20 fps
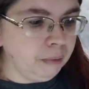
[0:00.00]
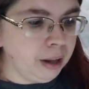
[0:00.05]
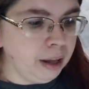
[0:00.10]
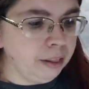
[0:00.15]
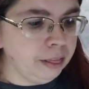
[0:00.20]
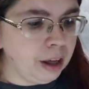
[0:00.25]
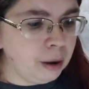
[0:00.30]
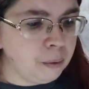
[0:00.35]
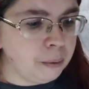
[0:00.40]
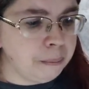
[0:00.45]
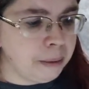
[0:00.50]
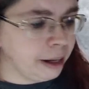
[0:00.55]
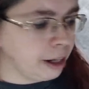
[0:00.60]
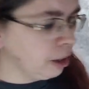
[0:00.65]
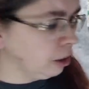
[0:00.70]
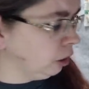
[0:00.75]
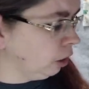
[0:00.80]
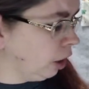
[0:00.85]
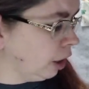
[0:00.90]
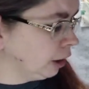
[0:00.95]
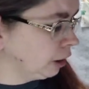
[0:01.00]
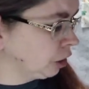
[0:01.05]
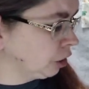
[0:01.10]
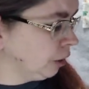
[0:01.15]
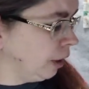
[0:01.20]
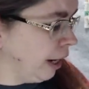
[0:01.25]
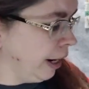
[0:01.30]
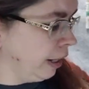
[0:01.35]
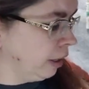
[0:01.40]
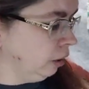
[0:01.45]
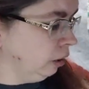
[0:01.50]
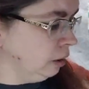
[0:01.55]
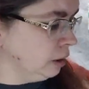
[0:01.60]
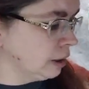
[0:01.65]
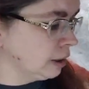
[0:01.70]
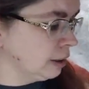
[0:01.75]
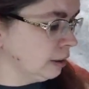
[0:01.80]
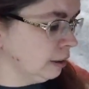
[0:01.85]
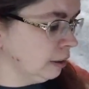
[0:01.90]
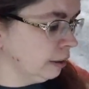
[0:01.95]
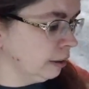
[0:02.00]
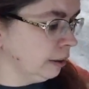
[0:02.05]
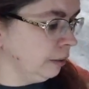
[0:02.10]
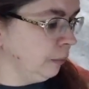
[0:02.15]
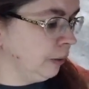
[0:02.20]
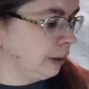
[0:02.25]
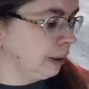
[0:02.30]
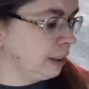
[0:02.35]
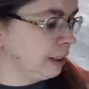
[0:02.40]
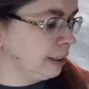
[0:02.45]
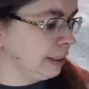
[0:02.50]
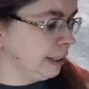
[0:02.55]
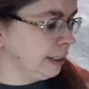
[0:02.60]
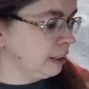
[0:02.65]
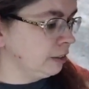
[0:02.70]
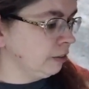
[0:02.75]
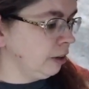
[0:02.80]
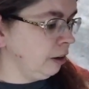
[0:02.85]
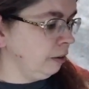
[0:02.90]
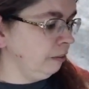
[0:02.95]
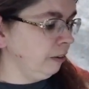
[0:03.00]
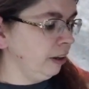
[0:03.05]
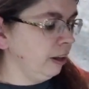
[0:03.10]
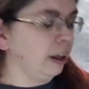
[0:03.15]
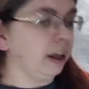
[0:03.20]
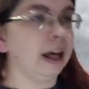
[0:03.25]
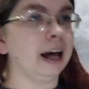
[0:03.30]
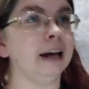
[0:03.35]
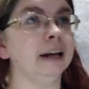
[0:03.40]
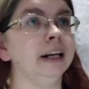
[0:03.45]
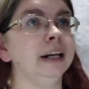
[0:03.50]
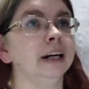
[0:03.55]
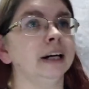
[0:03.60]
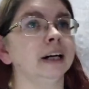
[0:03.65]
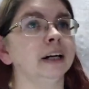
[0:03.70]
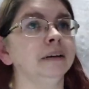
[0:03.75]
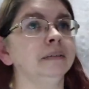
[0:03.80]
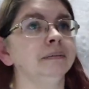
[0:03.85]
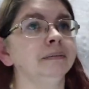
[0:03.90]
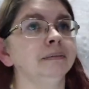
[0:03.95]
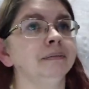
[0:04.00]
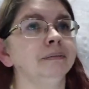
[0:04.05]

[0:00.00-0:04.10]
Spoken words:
That would make your large triangles, which is these out here.